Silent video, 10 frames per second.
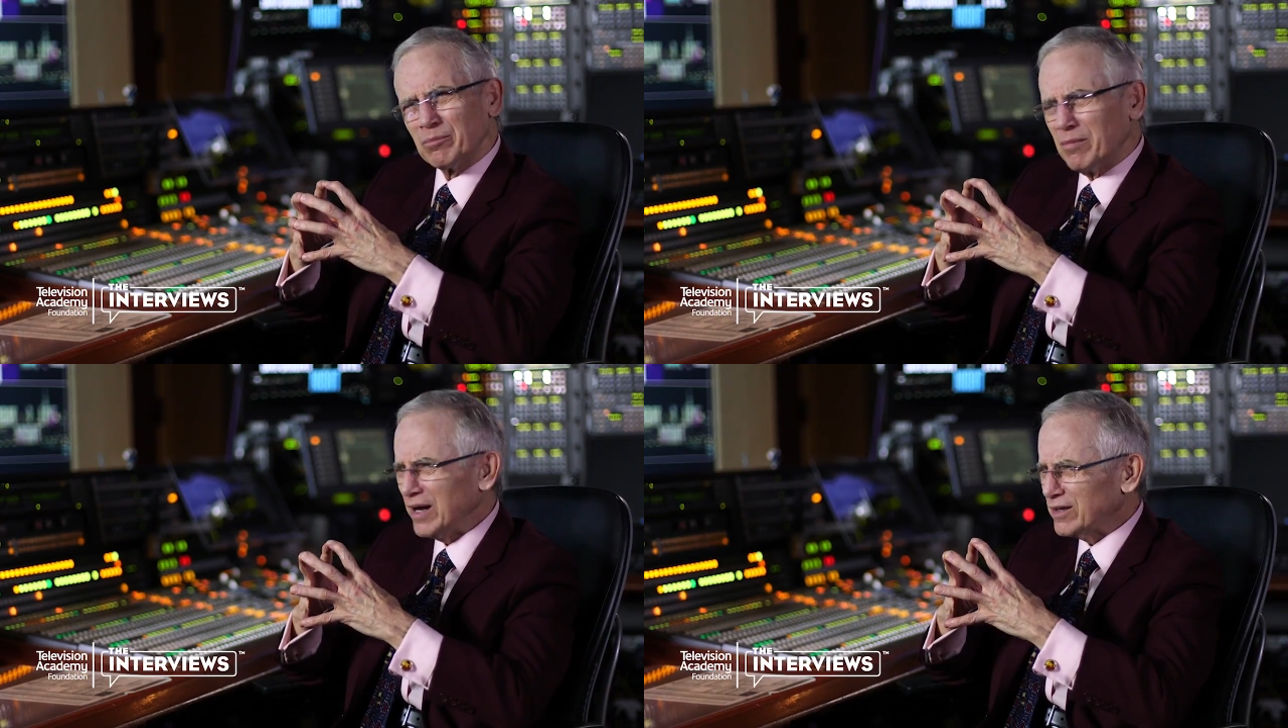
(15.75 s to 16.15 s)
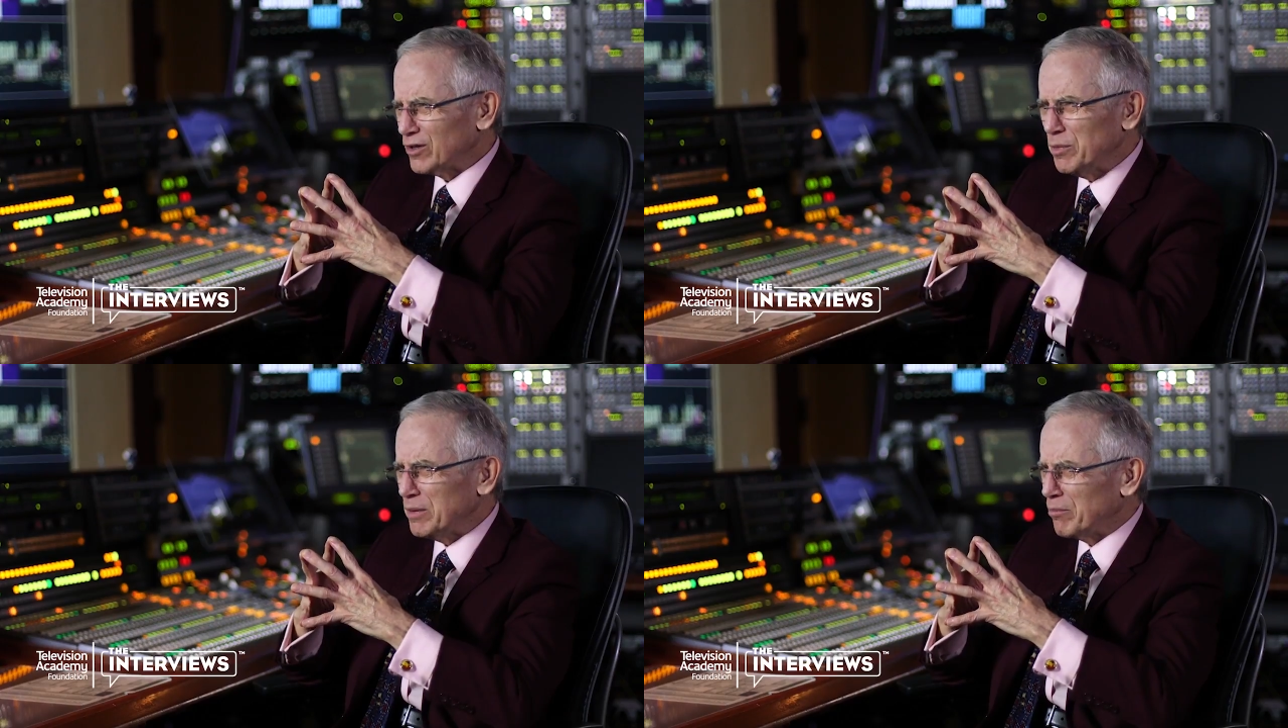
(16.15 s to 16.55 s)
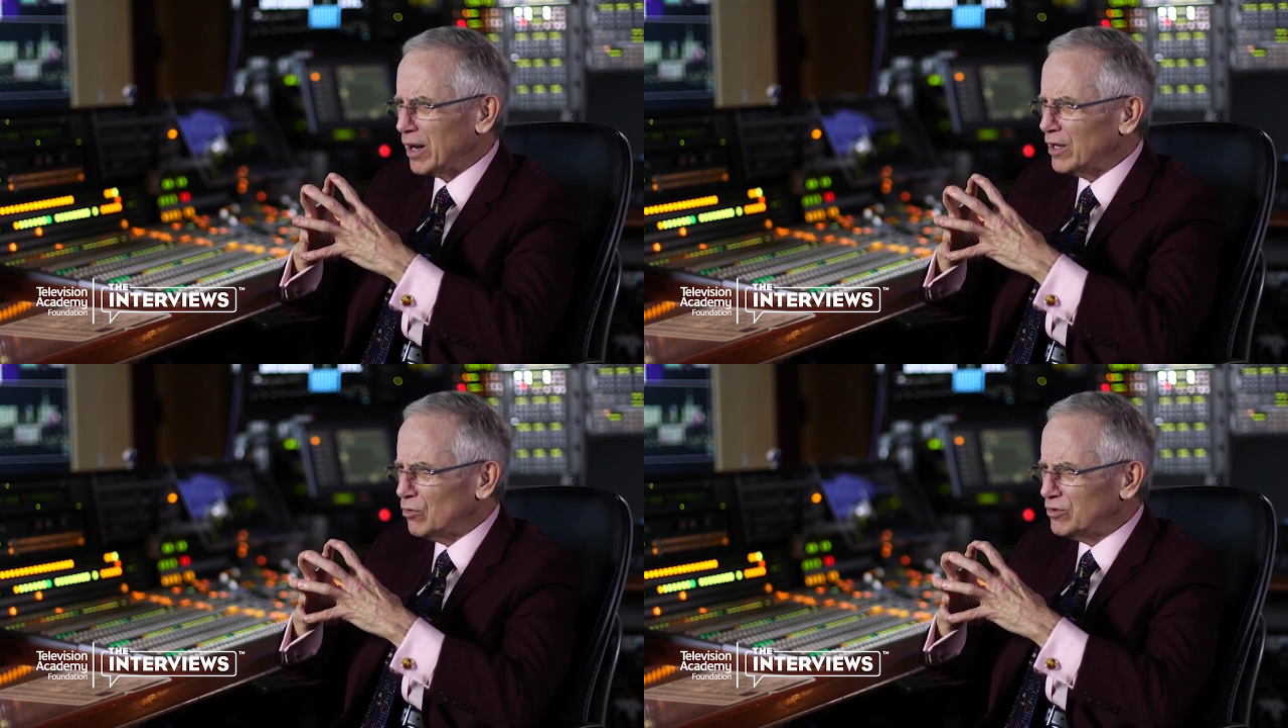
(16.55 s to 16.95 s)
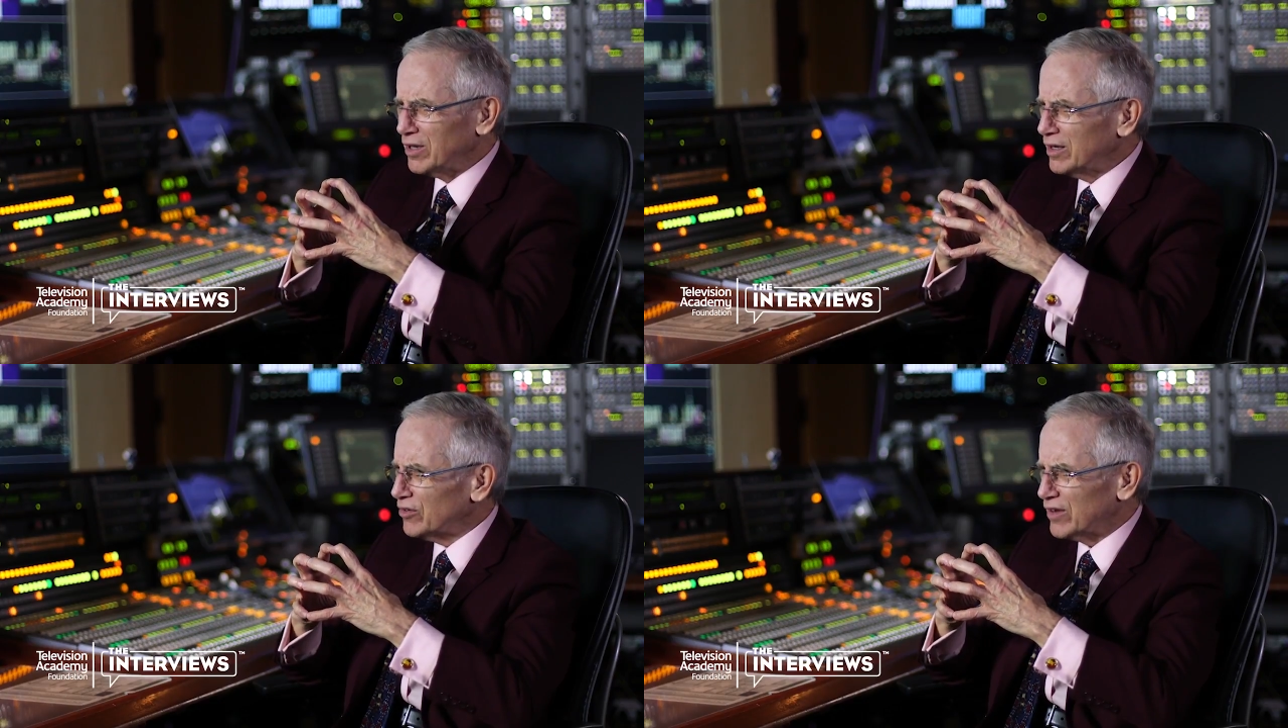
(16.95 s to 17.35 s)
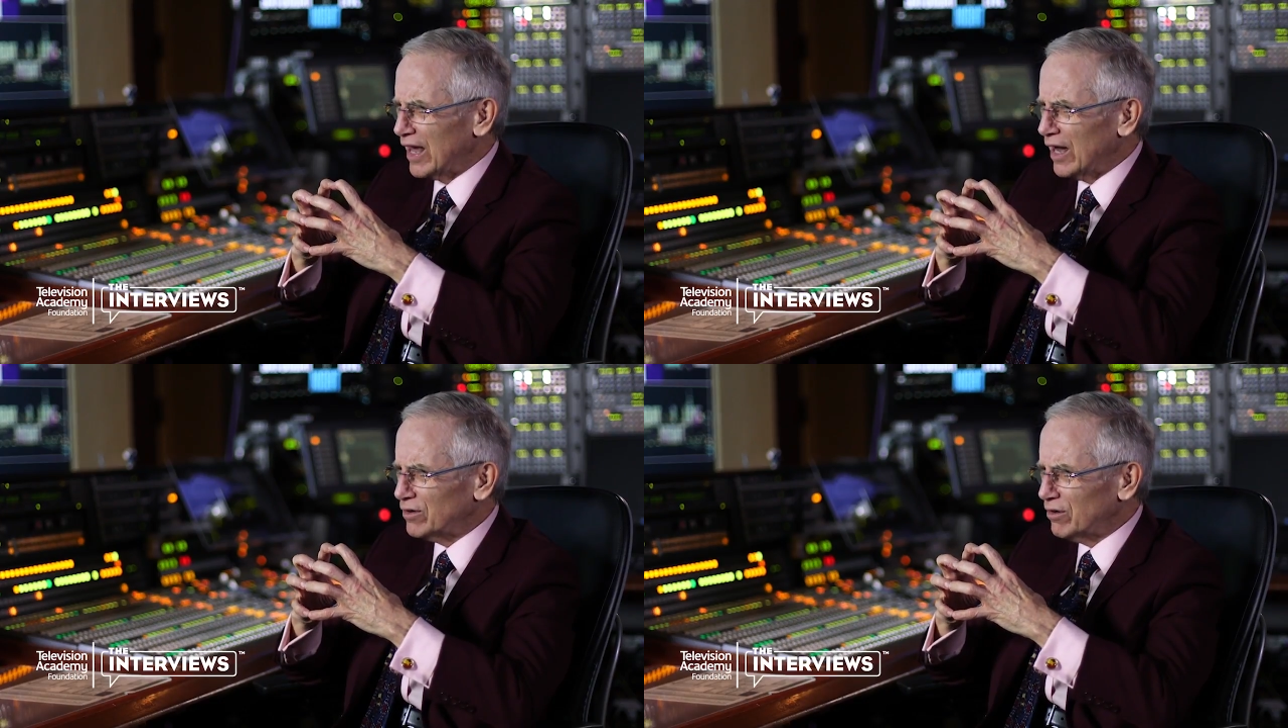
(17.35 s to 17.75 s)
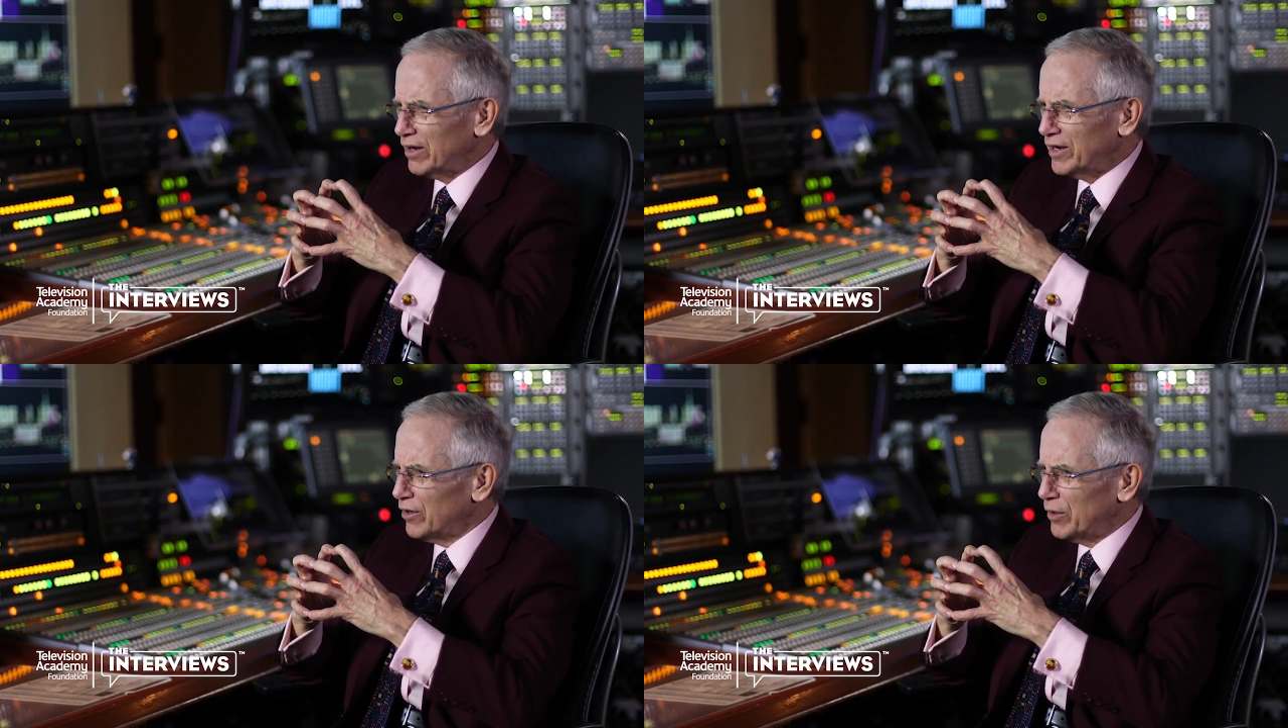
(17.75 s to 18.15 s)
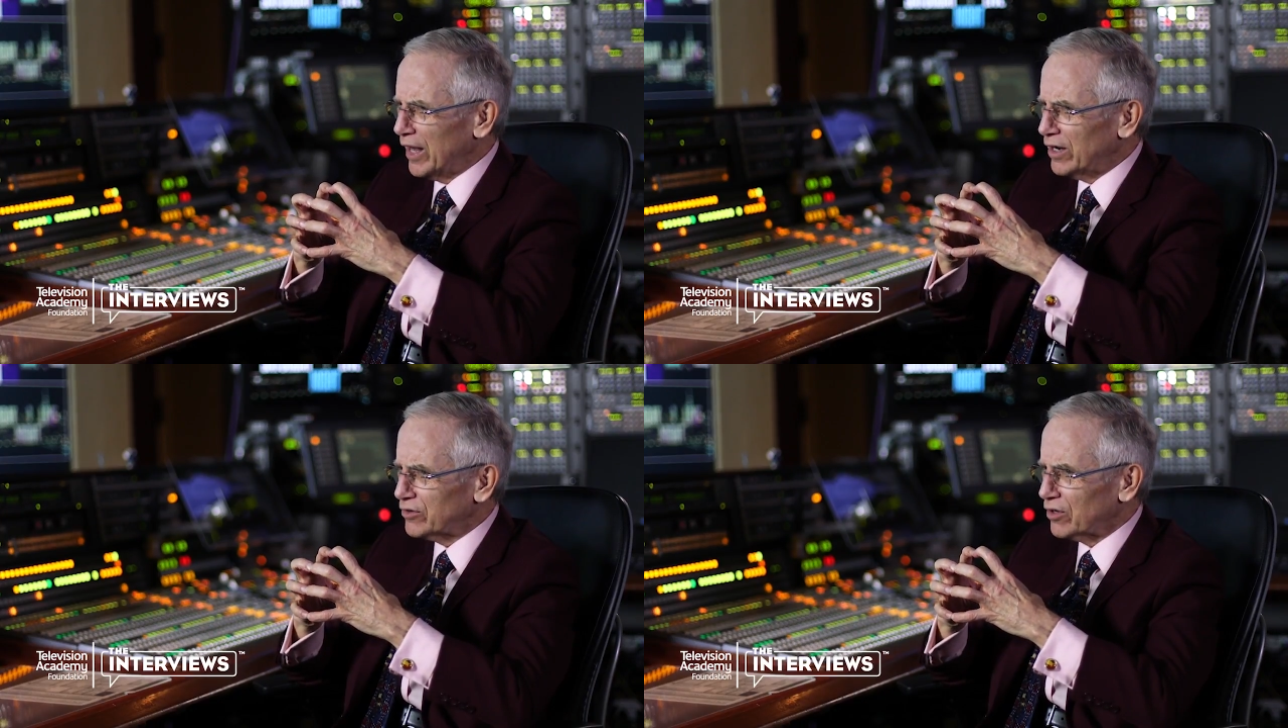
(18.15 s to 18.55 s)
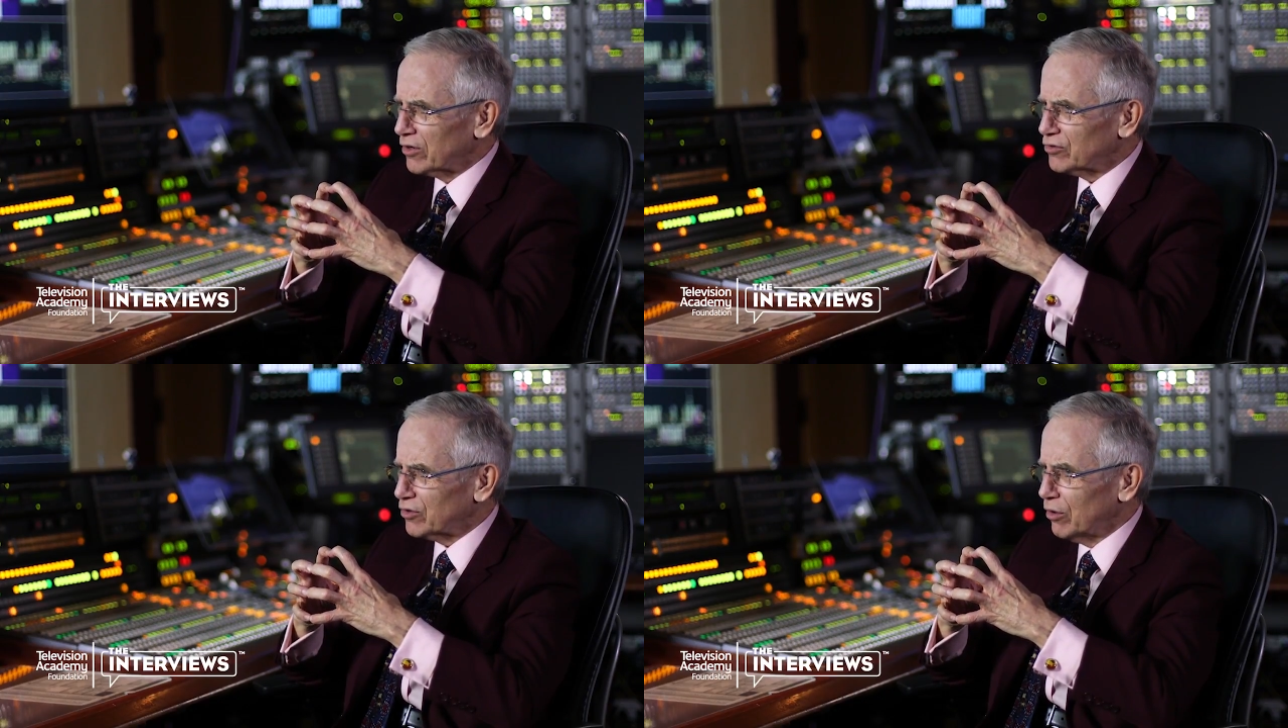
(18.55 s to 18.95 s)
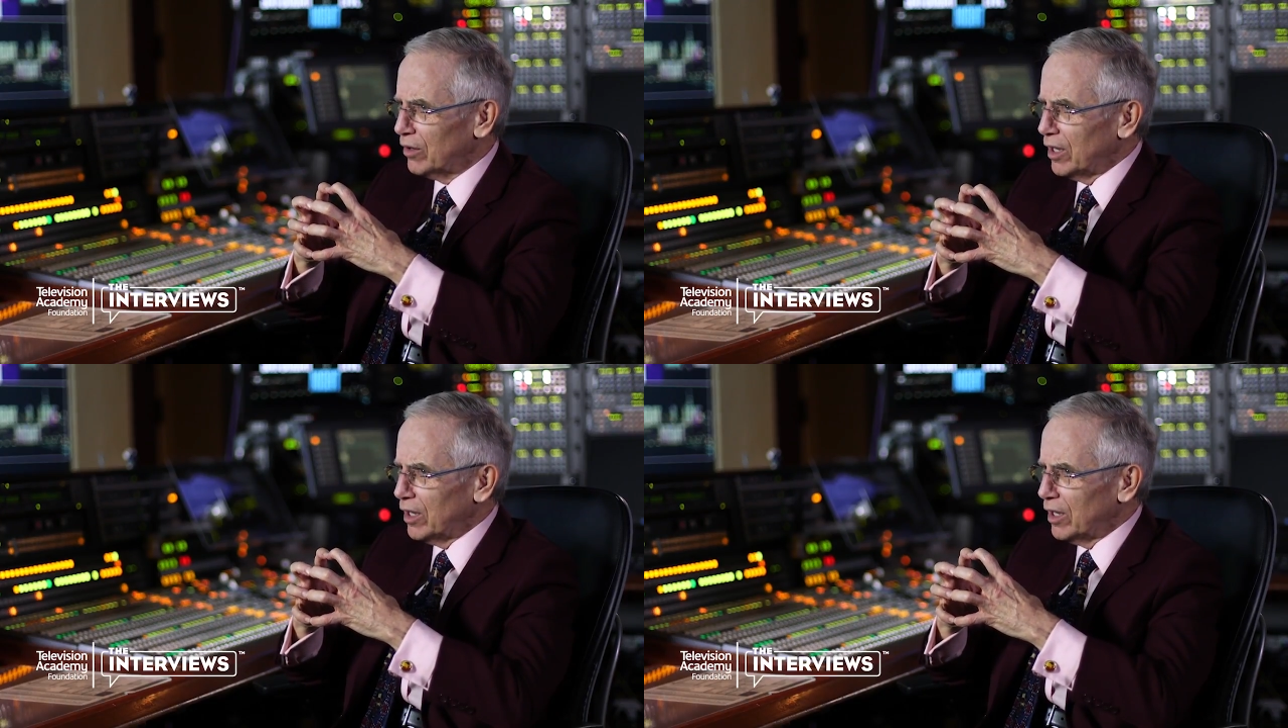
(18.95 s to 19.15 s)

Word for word: Mike, you mean Michael Douglas, the actor? I didn't know he had a talk show."